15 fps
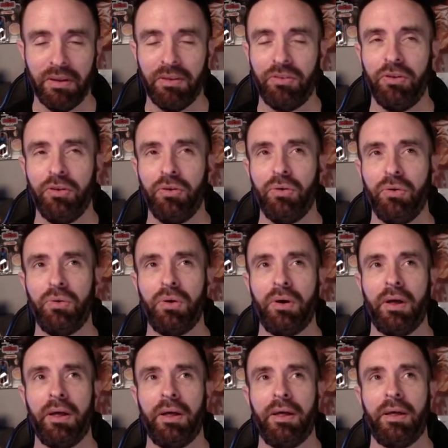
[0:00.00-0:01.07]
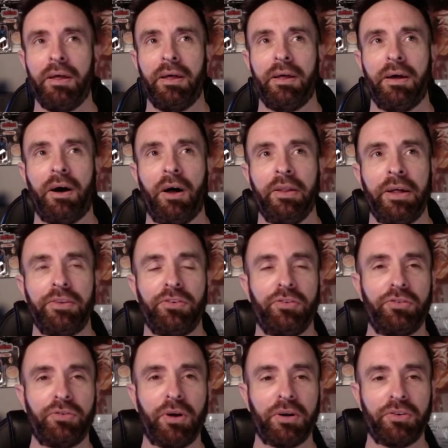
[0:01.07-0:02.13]
to all that
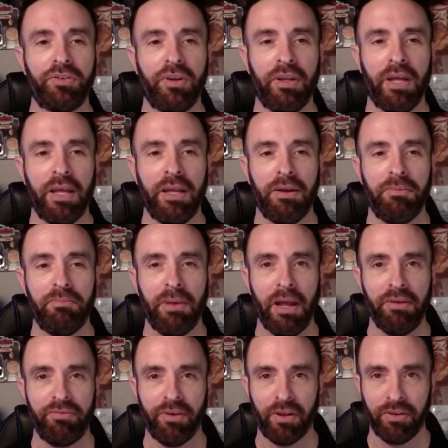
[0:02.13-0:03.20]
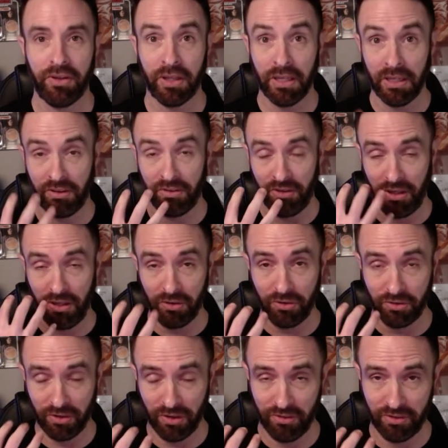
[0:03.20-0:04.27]
destruction, and Mayfeld getting
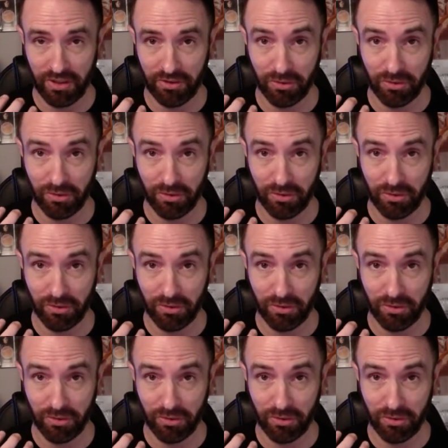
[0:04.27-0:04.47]
tears in his eyes.